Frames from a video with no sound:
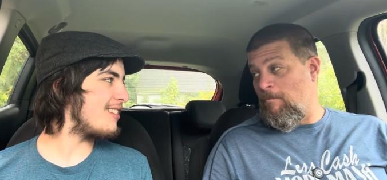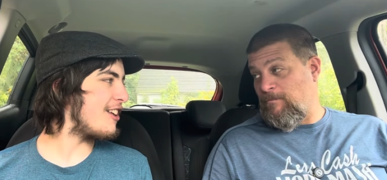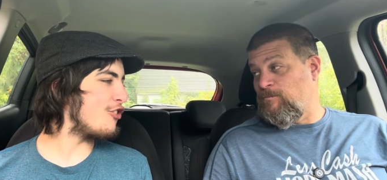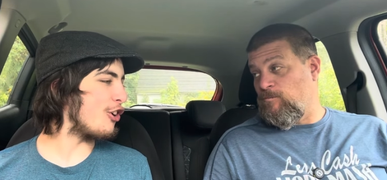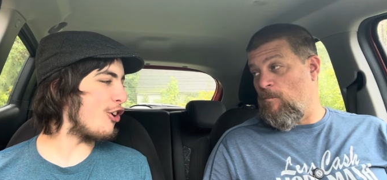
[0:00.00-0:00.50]

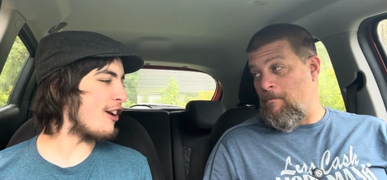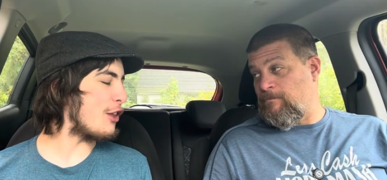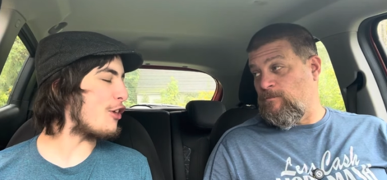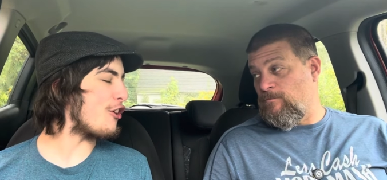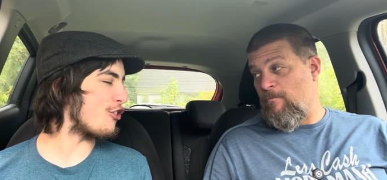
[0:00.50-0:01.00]
Speaker 1: The cookie
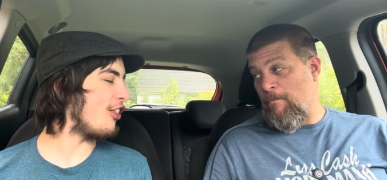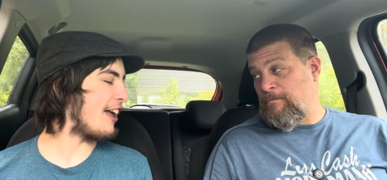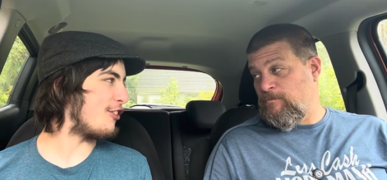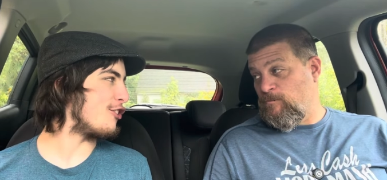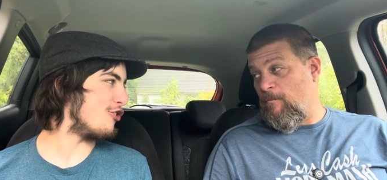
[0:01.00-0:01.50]
tastes
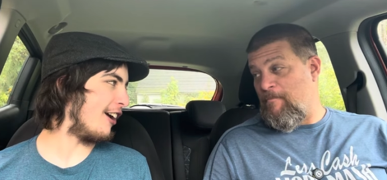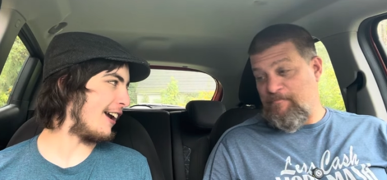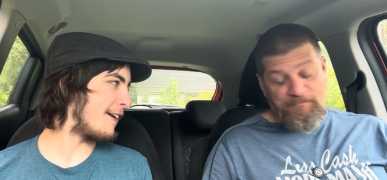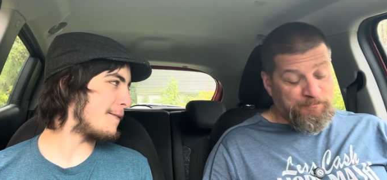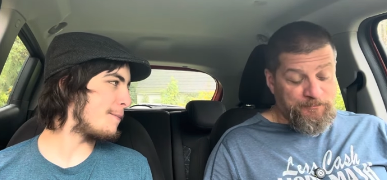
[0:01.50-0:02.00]
like the
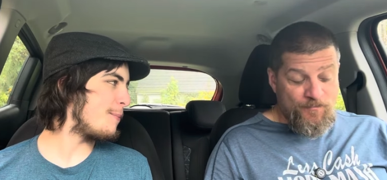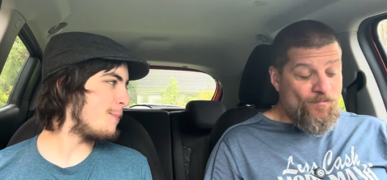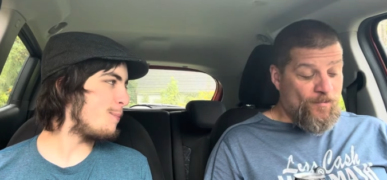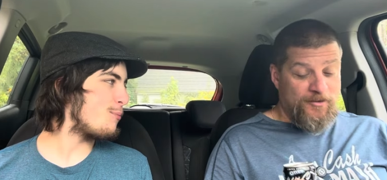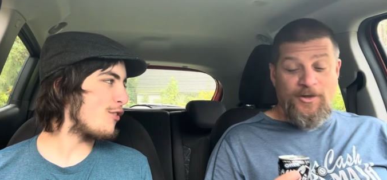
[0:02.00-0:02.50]
drink.
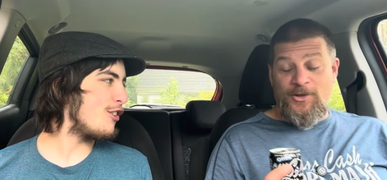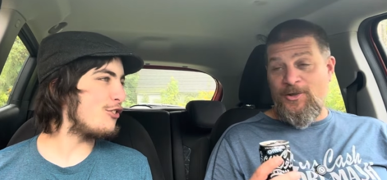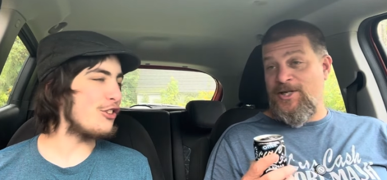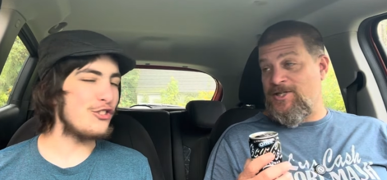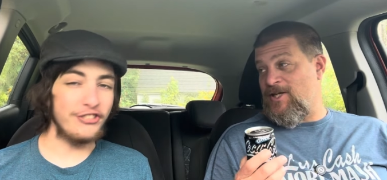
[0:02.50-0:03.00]
The
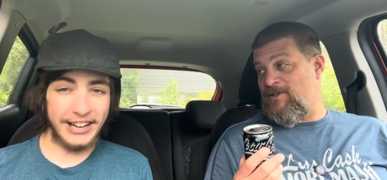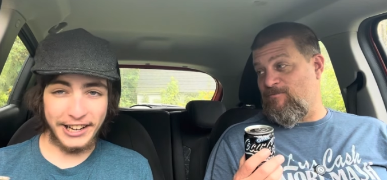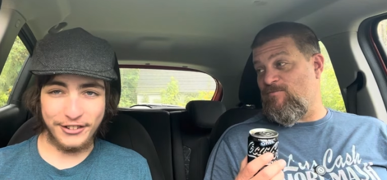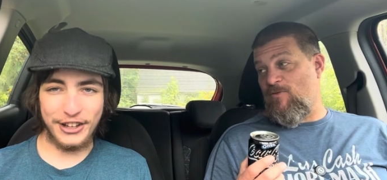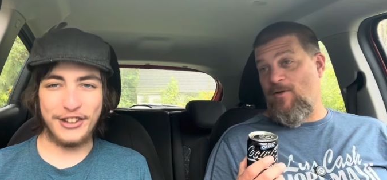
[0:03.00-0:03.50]
cookie the
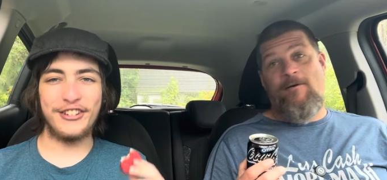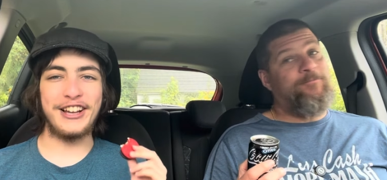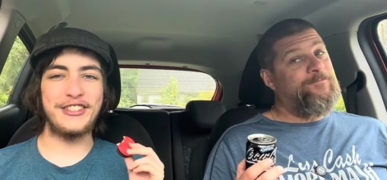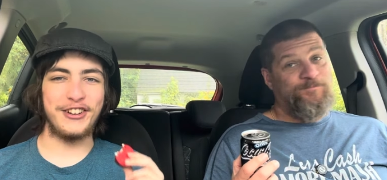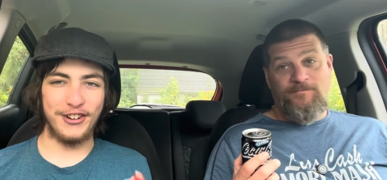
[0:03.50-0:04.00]
drink tastes
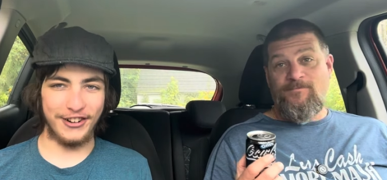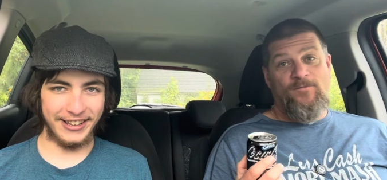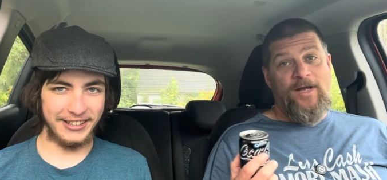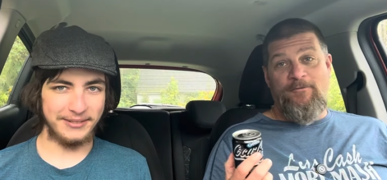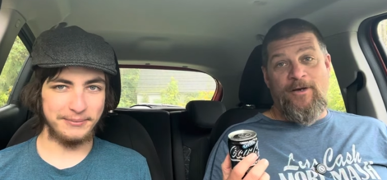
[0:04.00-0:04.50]
like the
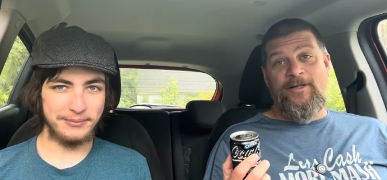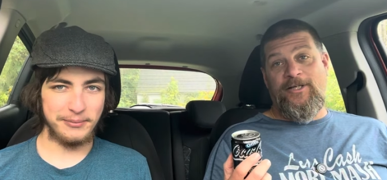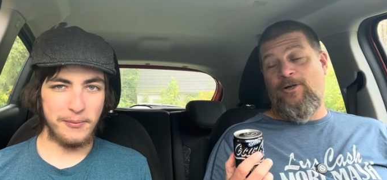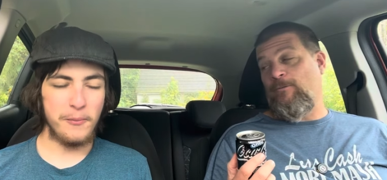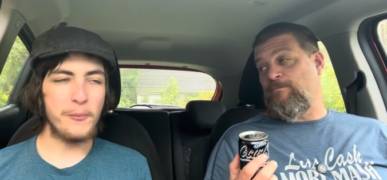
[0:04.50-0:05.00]
cookie. They really
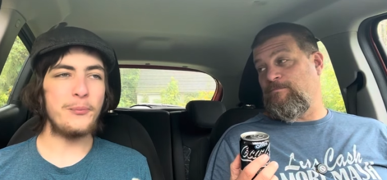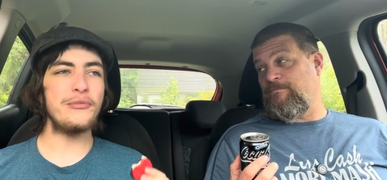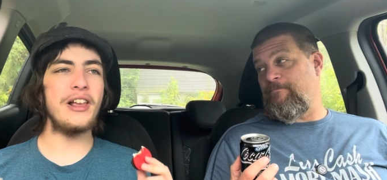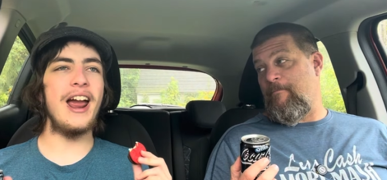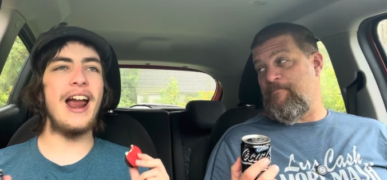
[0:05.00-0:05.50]
do.
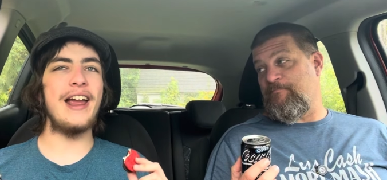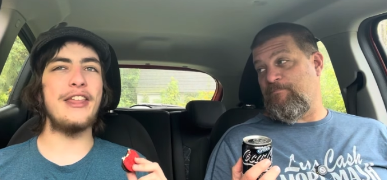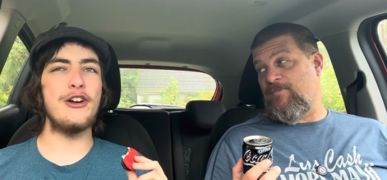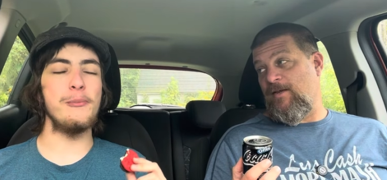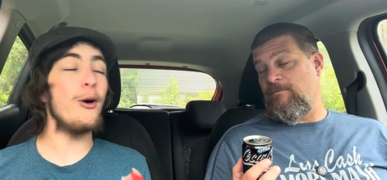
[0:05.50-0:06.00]
And
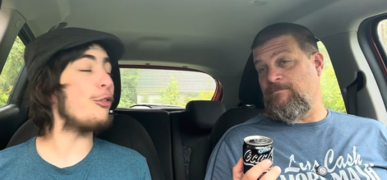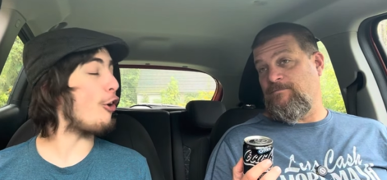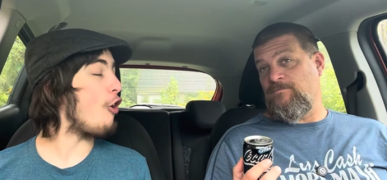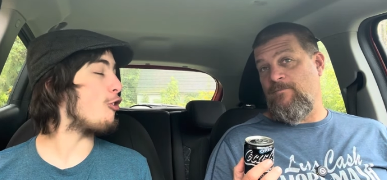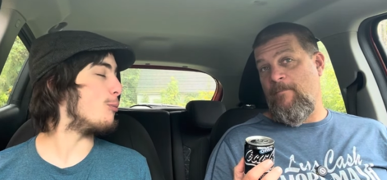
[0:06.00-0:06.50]
they are both
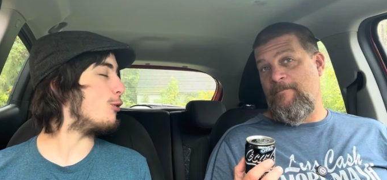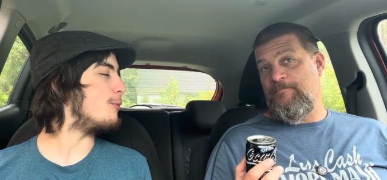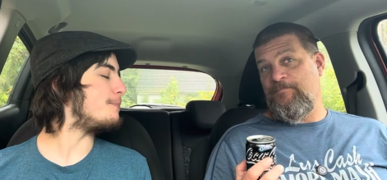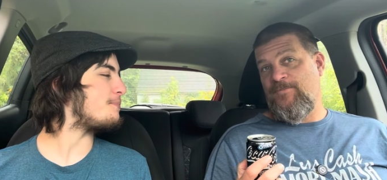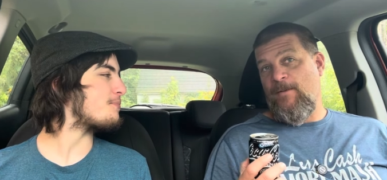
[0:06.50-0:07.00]
horrible.
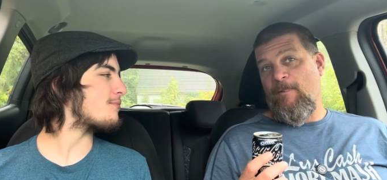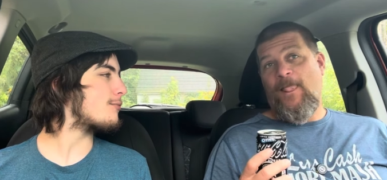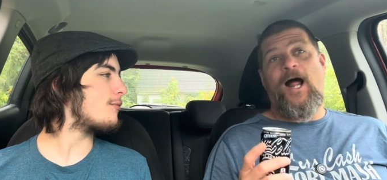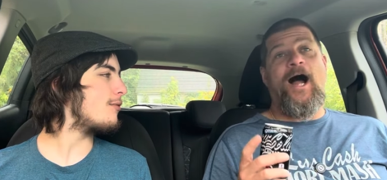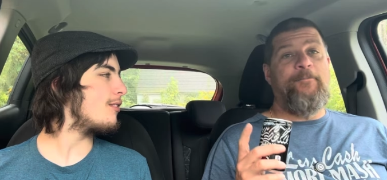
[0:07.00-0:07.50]

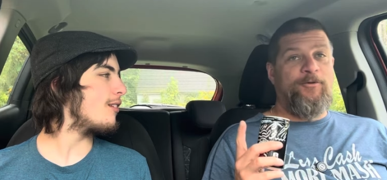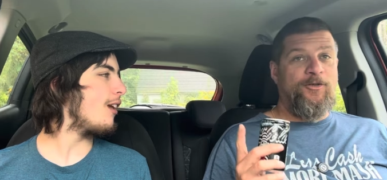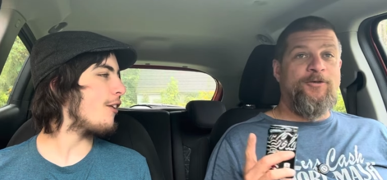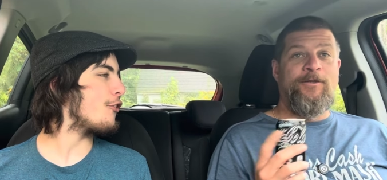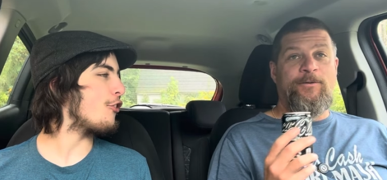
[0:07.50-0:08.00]
I will
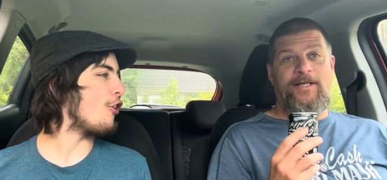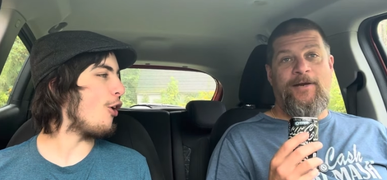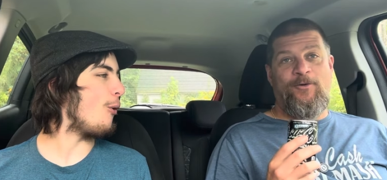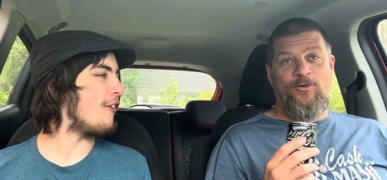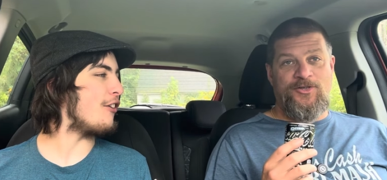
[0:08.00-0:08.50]
agree with so that
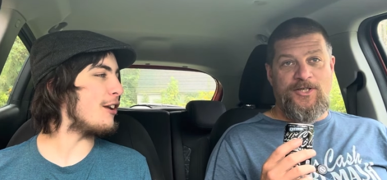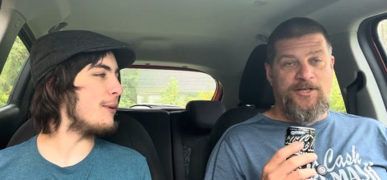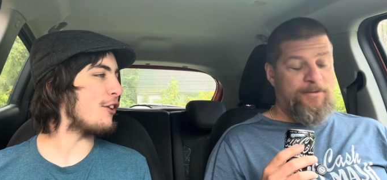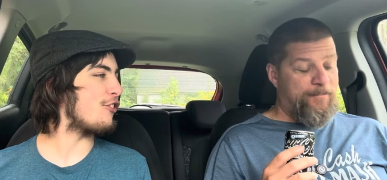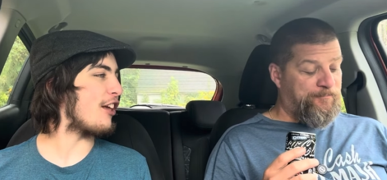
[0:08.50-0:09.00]
whole if assessment.
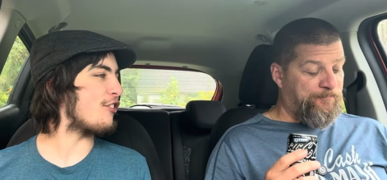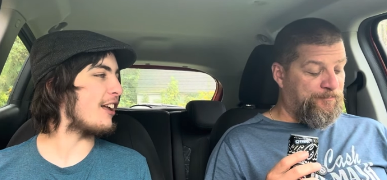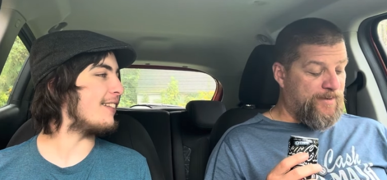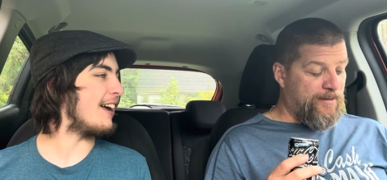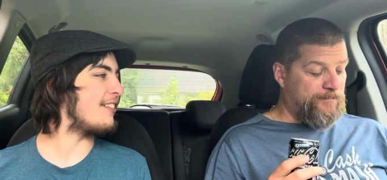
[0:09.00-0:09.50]
anybody says
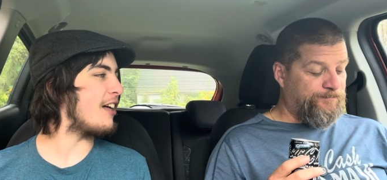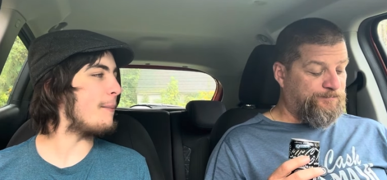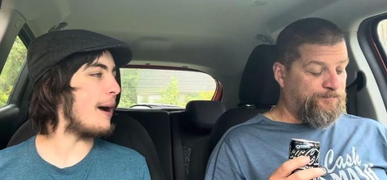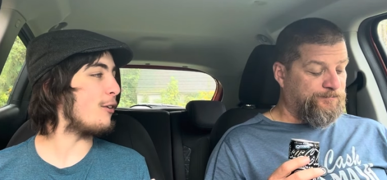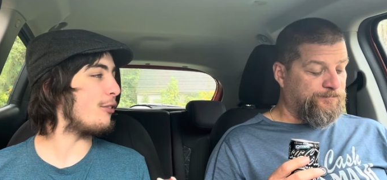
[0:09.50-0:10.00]
they like
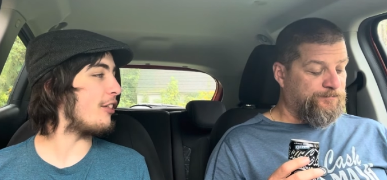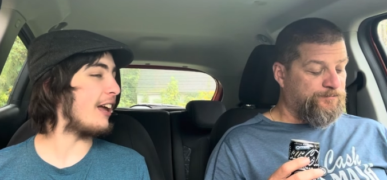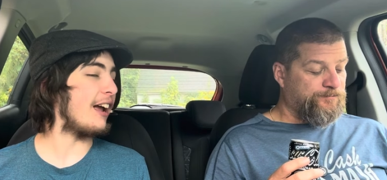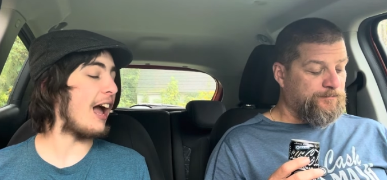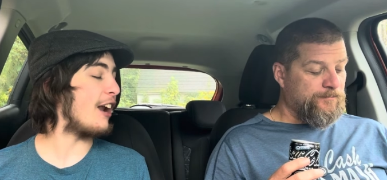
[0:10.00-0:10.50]
them, I don't
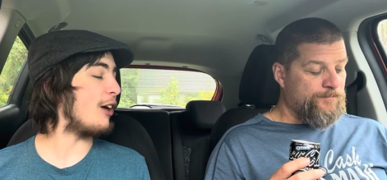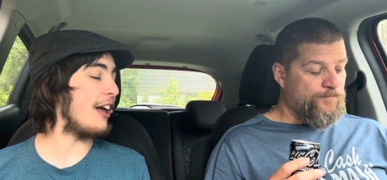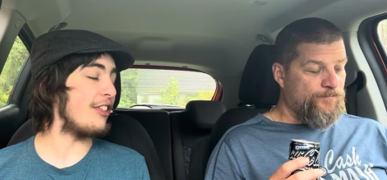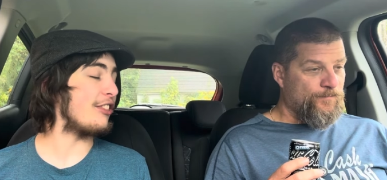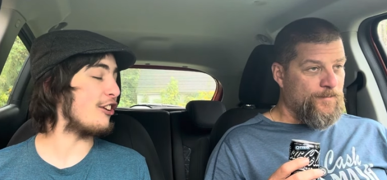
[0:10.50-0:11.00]
think I don't I
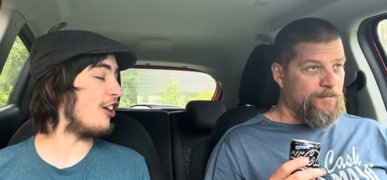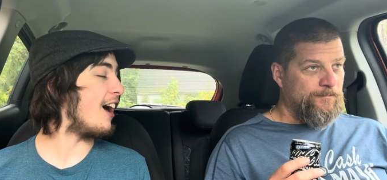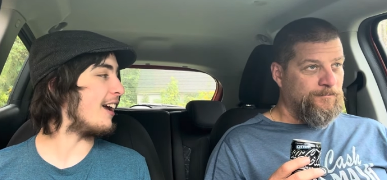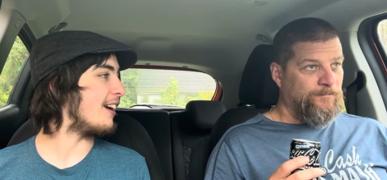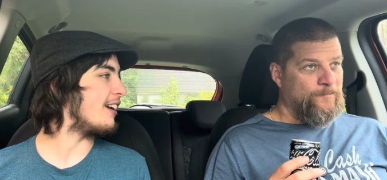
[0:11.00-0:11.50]
think they're
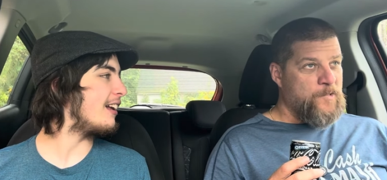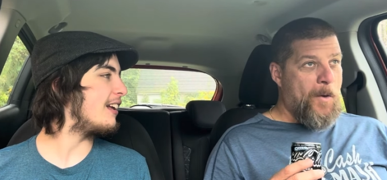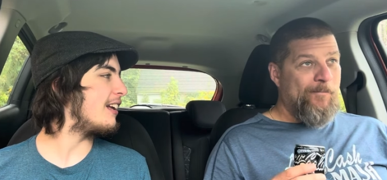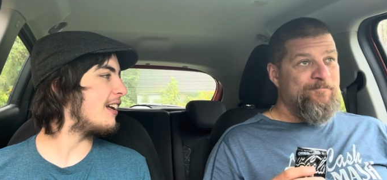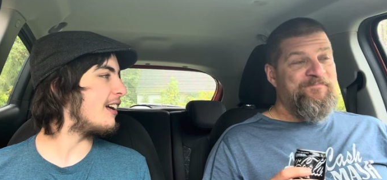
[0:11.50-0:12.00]
lying.
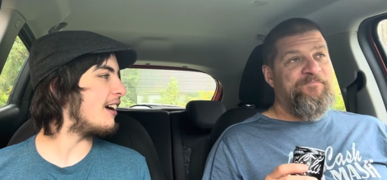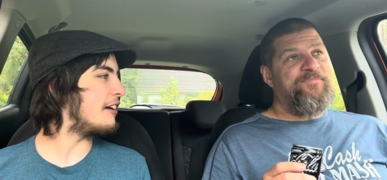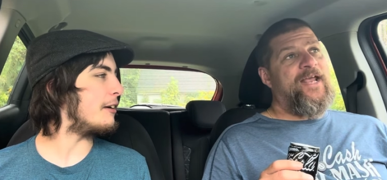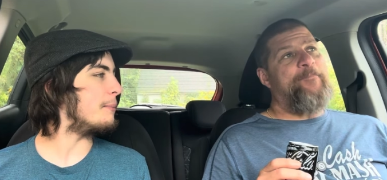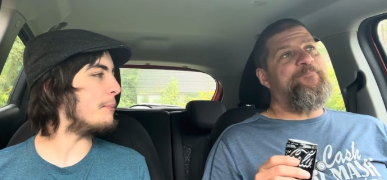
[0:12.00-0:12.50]
Um,